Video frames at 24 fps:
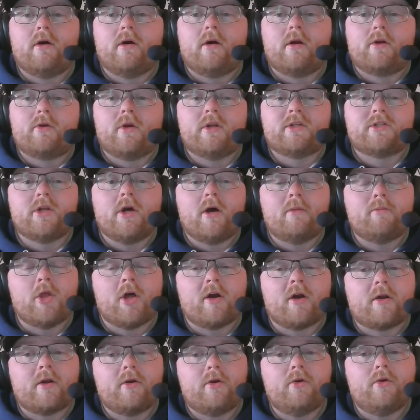Chris
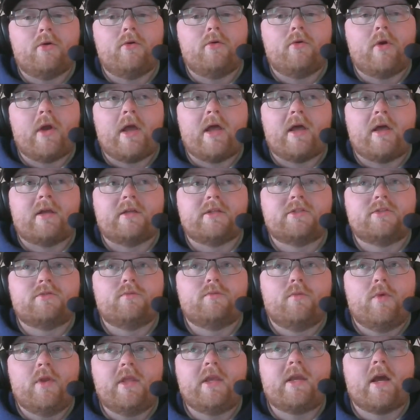Knobloch, who has
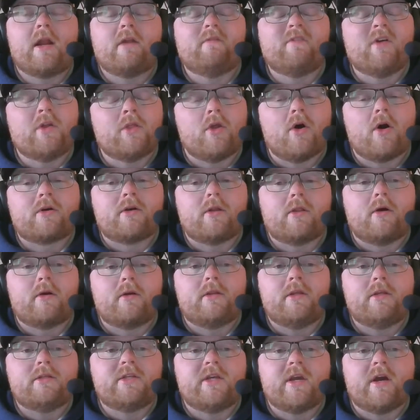really kind of unlocked a lot of
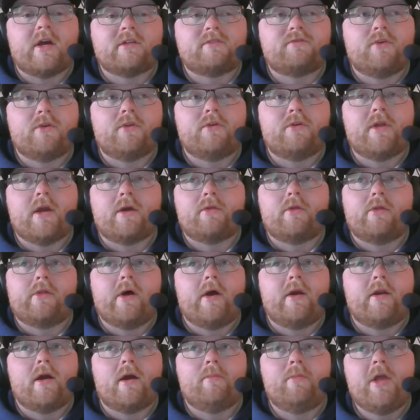these guys further down the
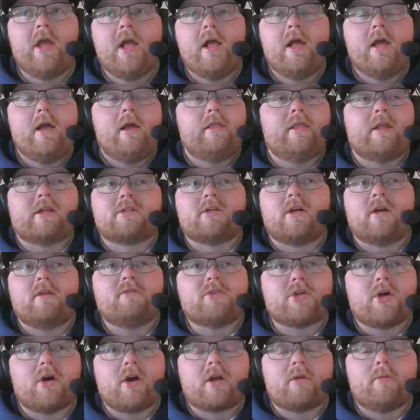lineup. And that's not even
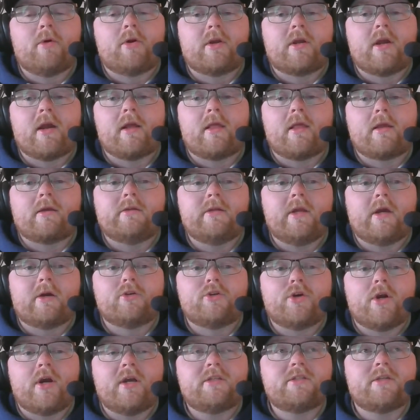talking about a guy like Leon
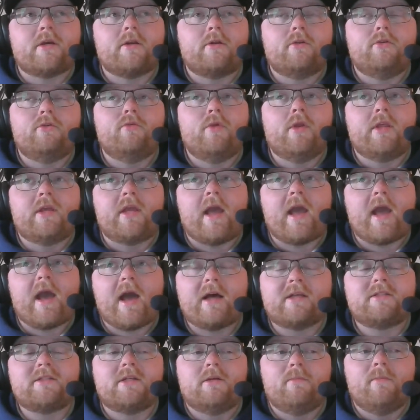Draisaitl, who really
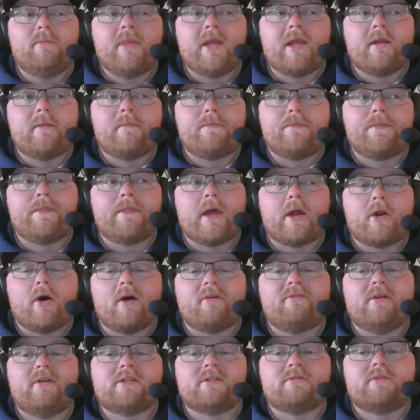hasn't been that
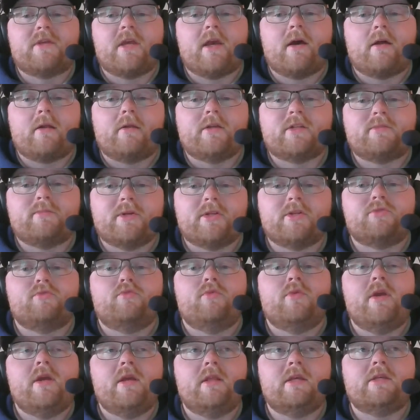offensive catalyst, but has
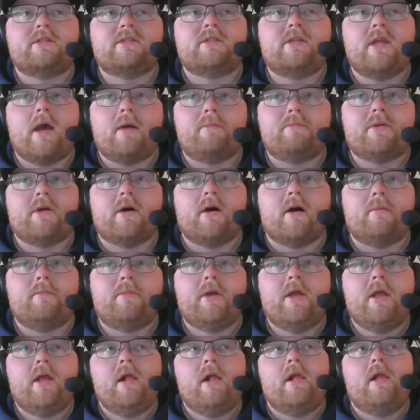really stepped up
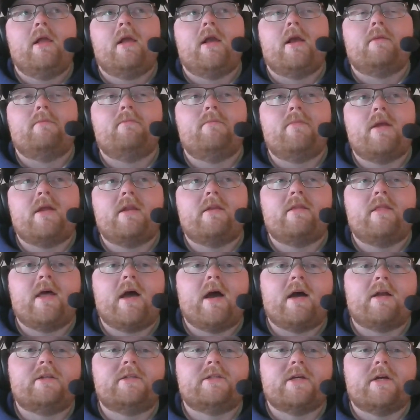and been
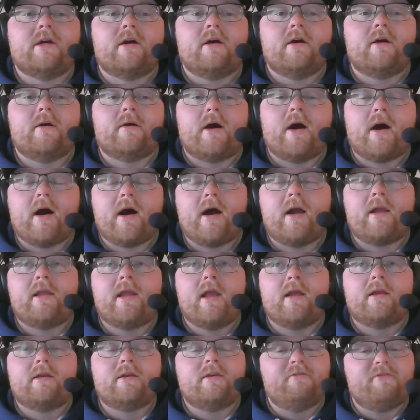that
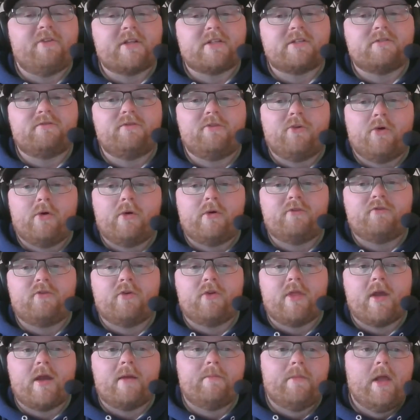high-end defensive forward
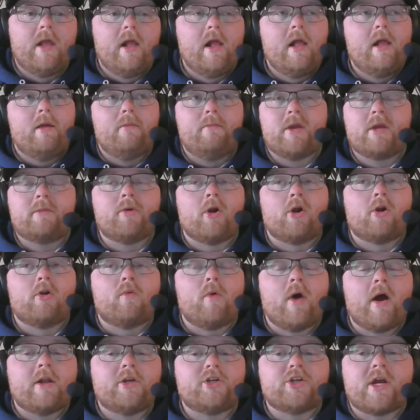for them. Big part of
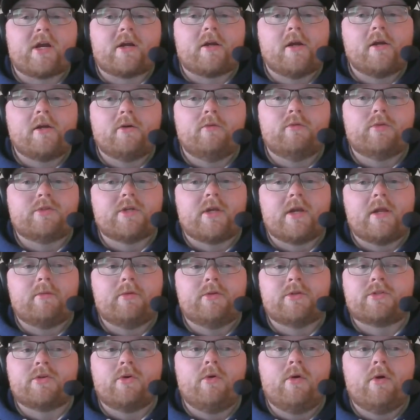why Jack Eichel was unable
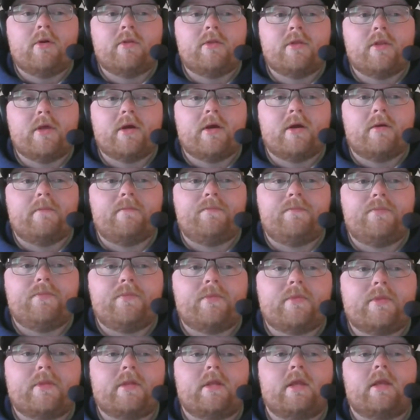to score in the
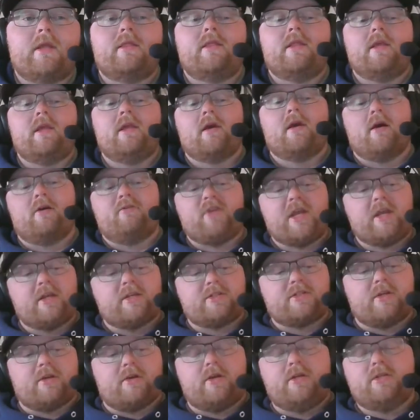
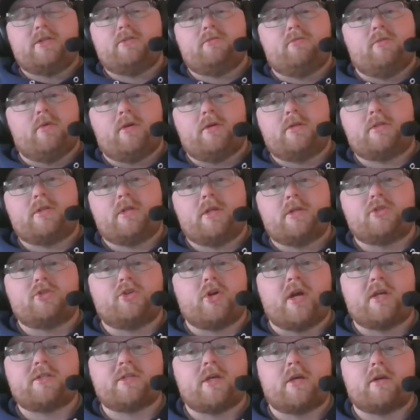Vegas series was because
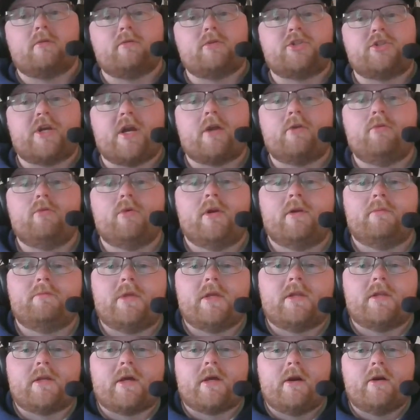Draisaitl was shadowing him
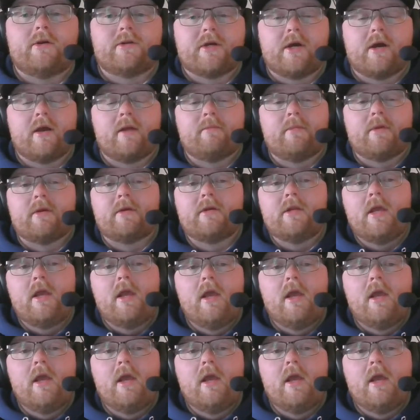the entire time. And